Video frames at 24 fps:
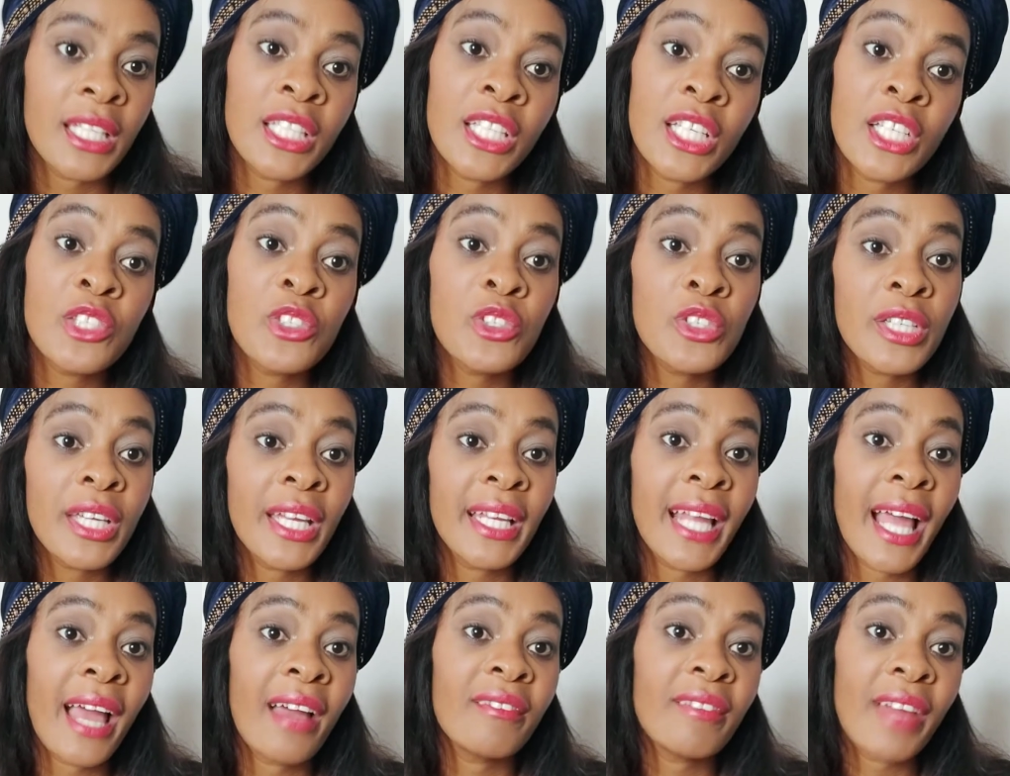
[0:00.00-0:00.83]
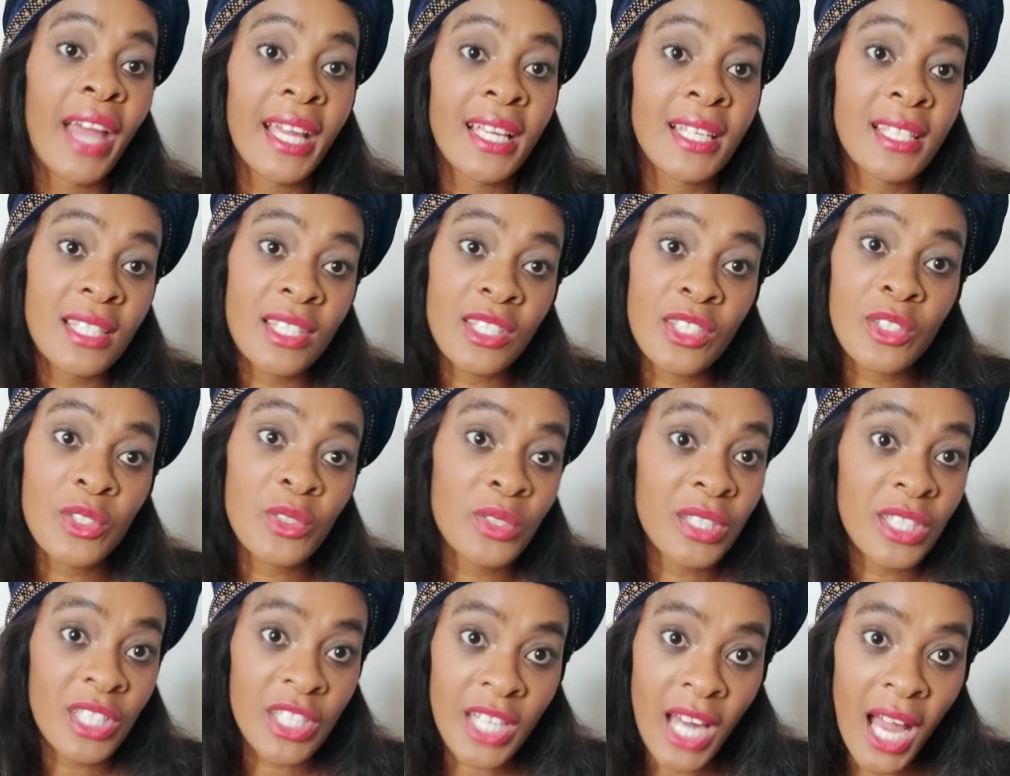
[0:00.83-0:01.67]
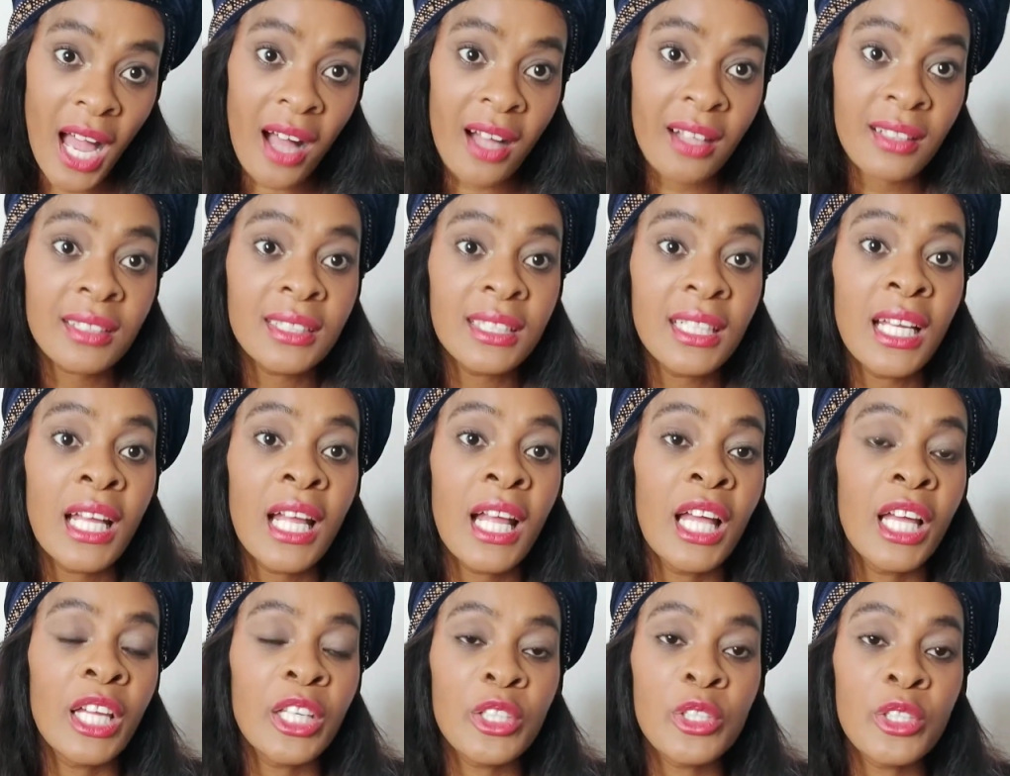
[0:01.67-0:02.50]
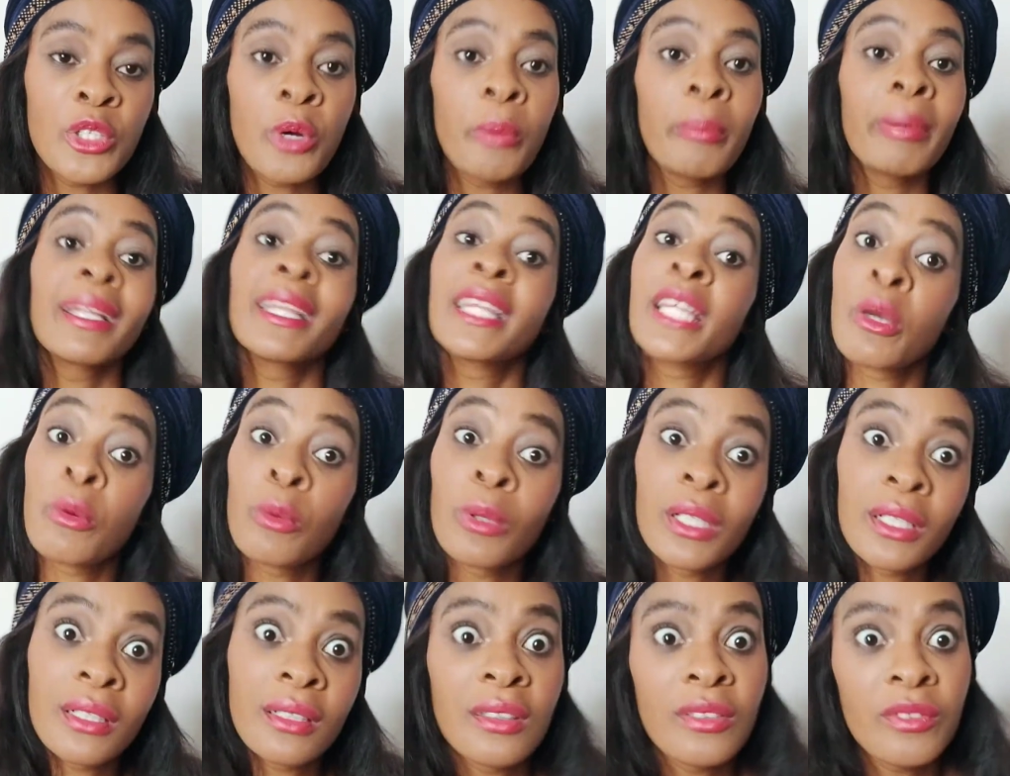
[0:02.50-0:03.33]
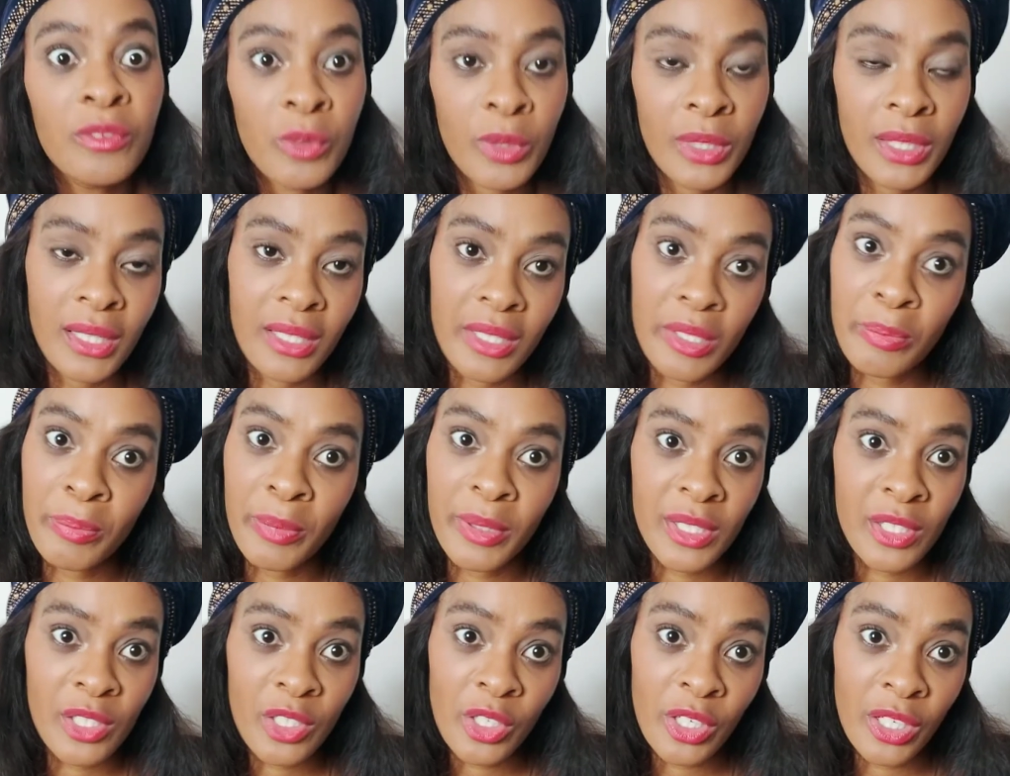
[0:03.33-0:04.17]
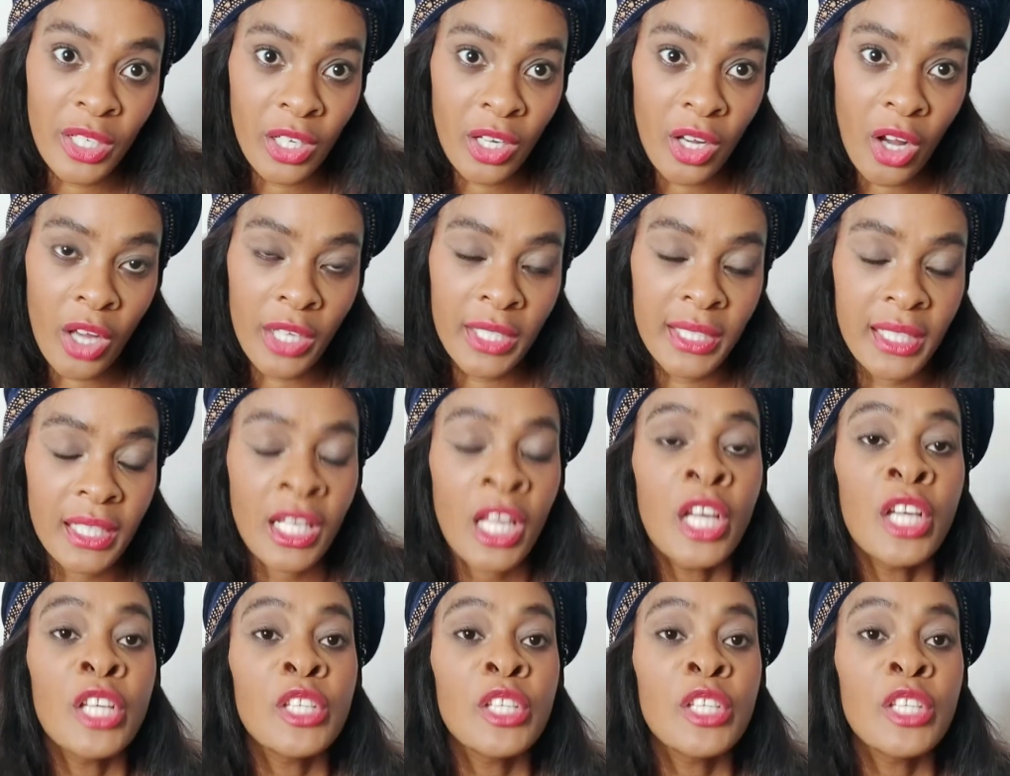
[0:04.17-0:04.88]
Yes, you can have access to the child, you know, but they will live with this particular guardian.